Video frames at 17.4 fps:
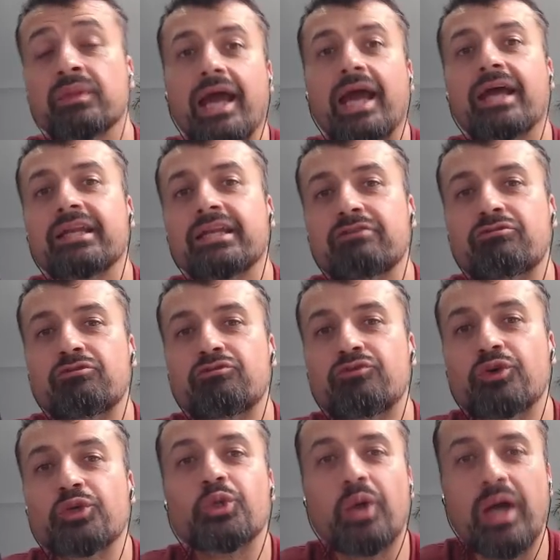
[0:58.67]
And even
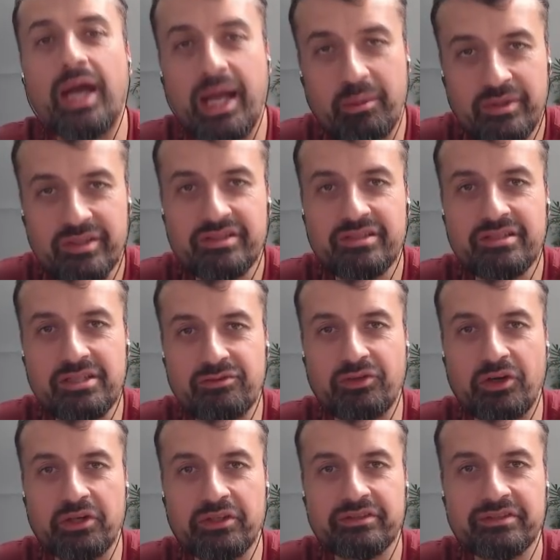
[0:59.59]
for your Amazon
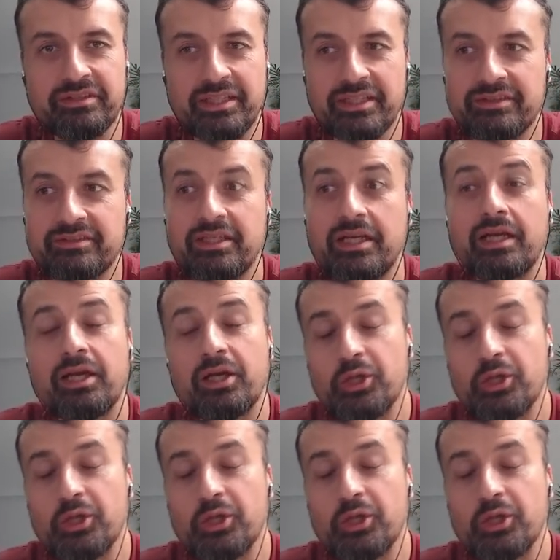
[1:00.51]
devices,